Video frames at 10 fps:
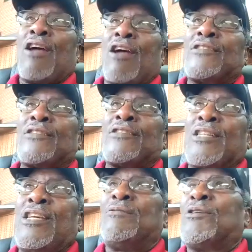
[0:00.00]
because he
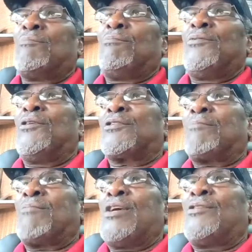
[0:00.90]
was going
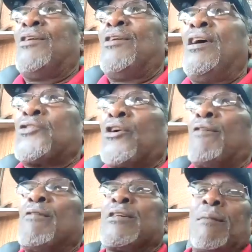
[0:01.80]
to be
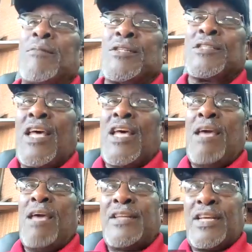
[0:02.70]
serving some of the same
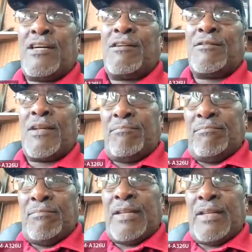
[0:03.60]
clientele that
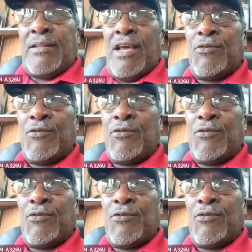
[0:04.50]
they were going